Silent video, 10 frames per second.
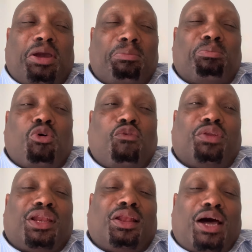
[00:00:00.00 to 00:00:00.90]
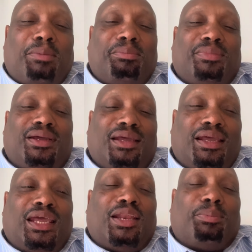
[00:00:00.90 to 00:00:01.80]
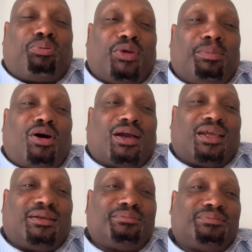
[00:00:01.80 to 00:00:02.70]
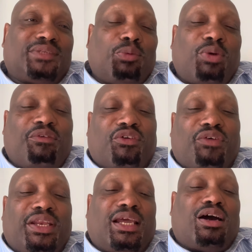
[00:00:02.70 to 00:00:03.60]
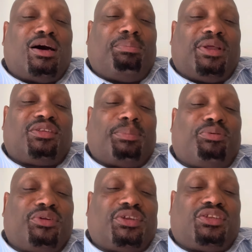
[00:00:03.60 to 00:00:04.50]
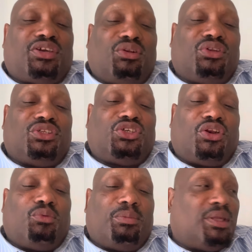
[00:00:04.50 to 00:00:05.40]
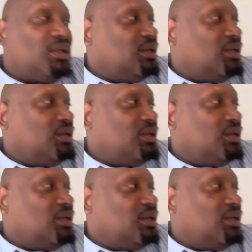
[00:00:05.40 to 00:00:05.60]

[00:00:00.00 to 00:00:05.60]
move a little up in the pre-market. Anyway, have a great day. God bless. I appreciate y'all on the journey with me.